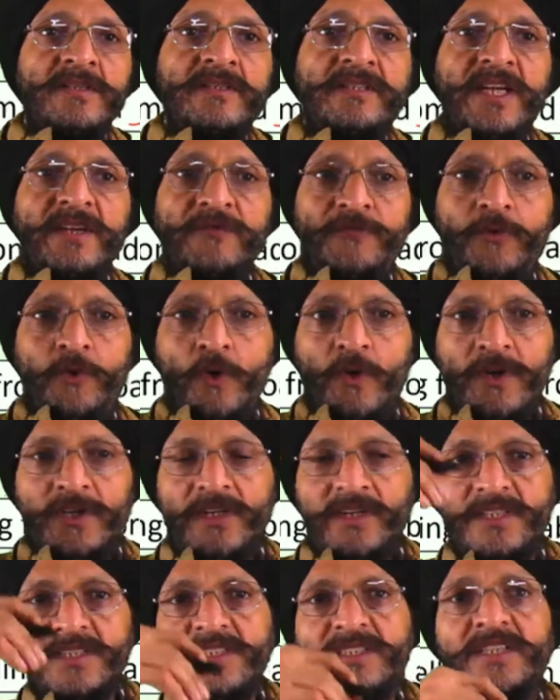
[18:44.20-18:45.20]
then foreign
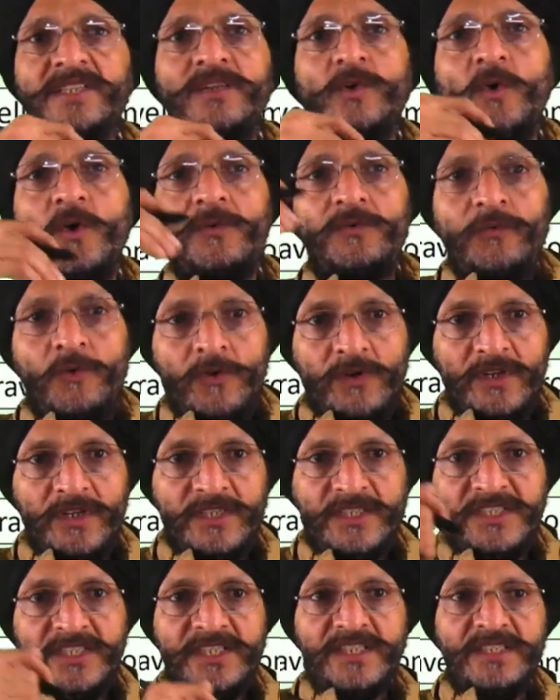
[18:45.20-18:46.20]
currency or foreign
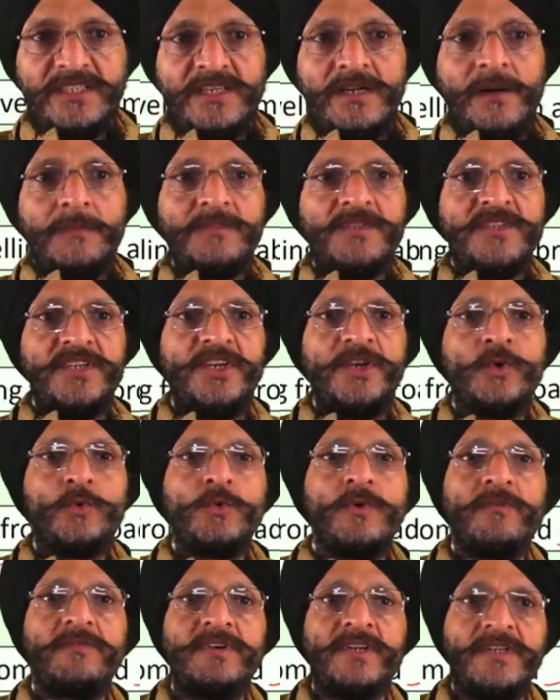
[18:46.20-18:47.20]
exchange comes
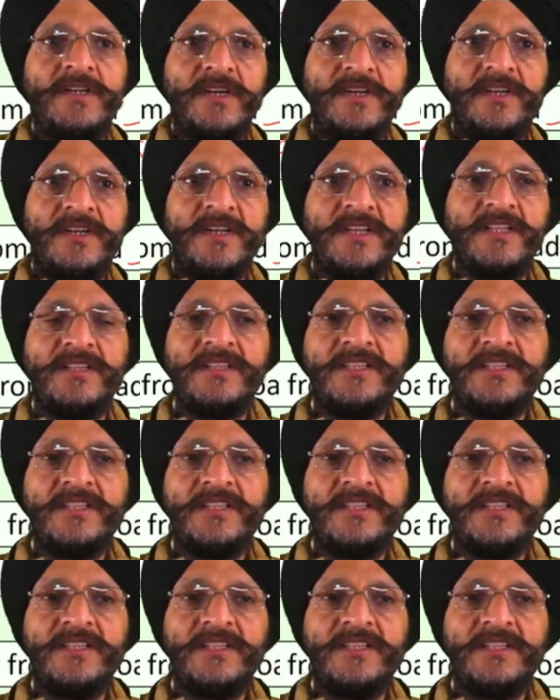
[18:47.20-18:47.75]
into our country.